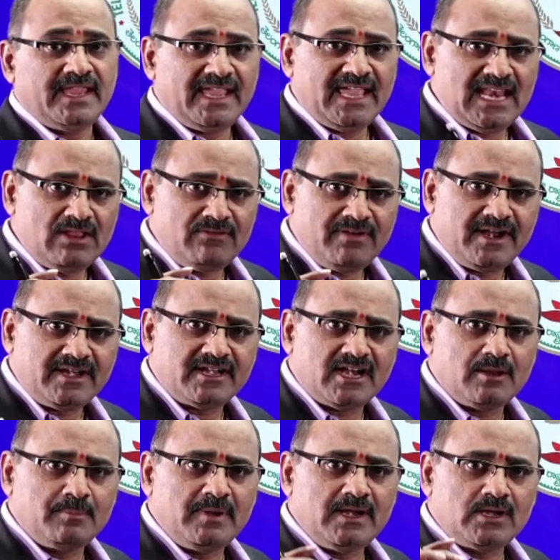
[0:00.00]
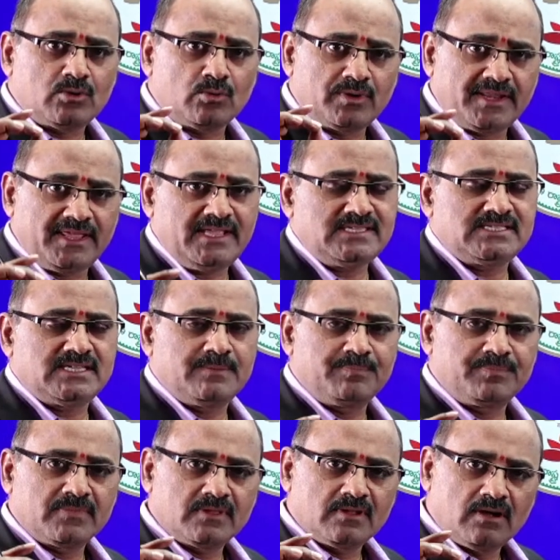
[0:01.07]
elevated me to teach
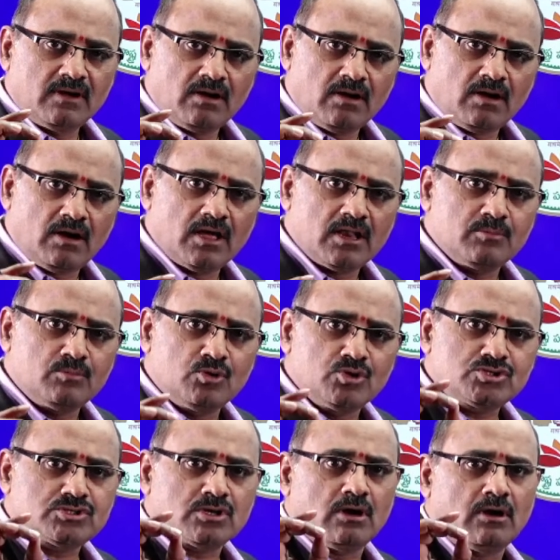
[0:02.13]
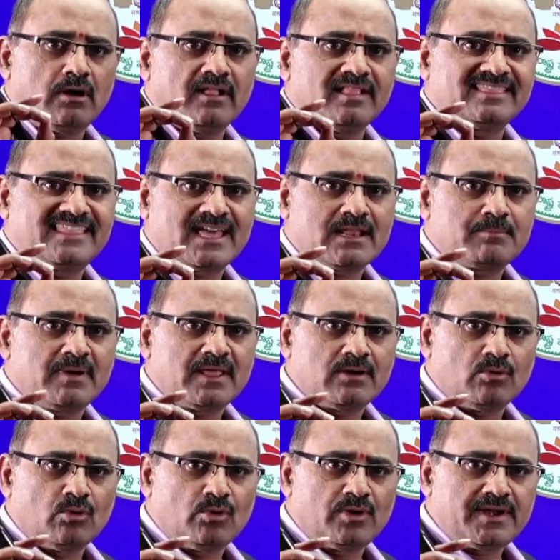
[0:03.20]
almost all thermal
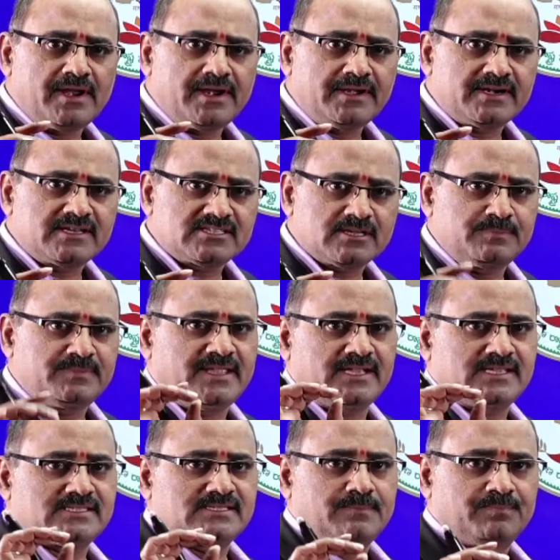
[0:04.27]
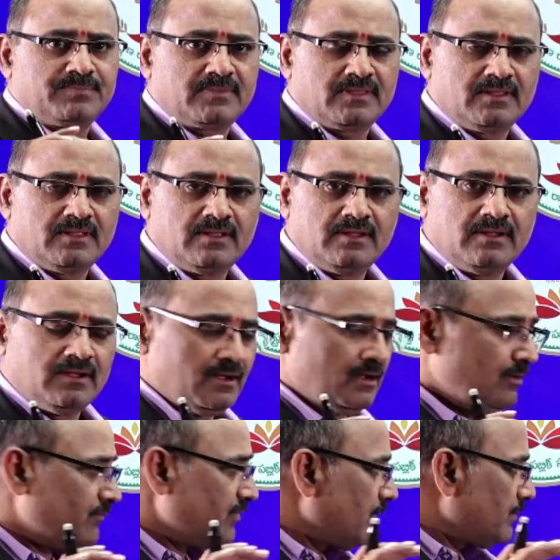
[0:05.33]
oriented subjects
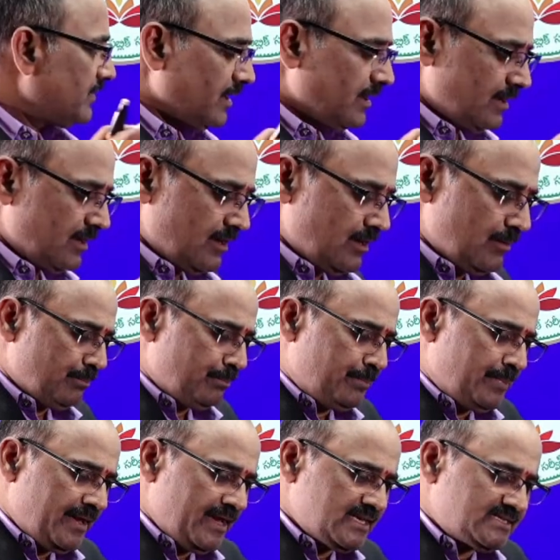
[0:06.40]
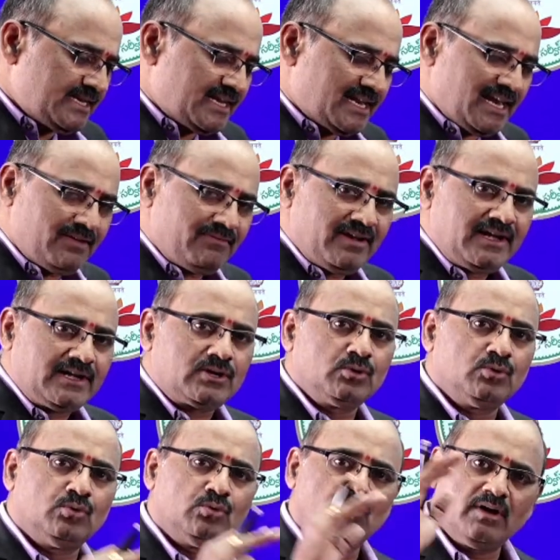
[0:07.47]
from the basic level
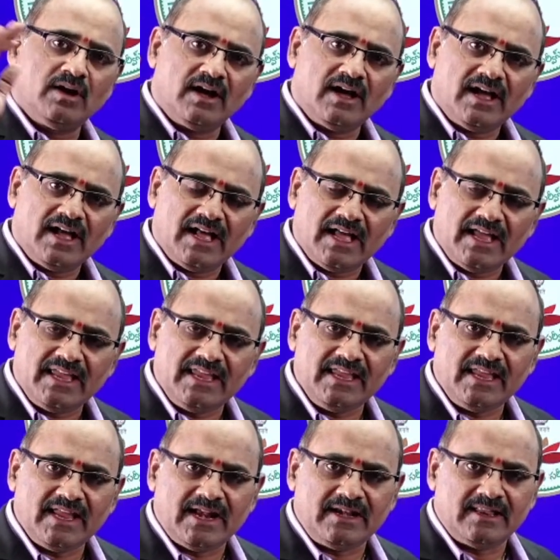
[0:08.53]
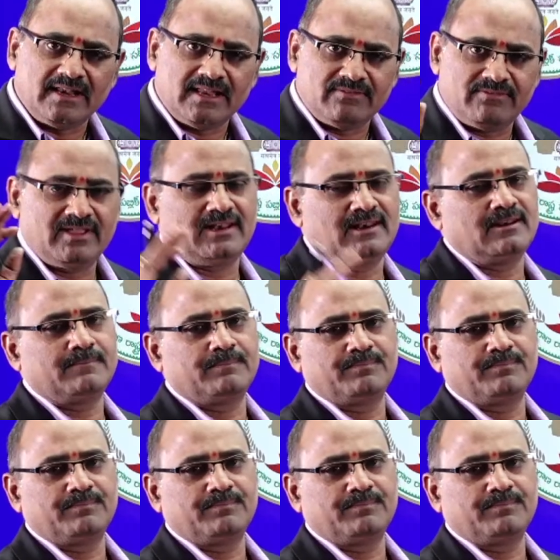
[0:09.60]
to high end level.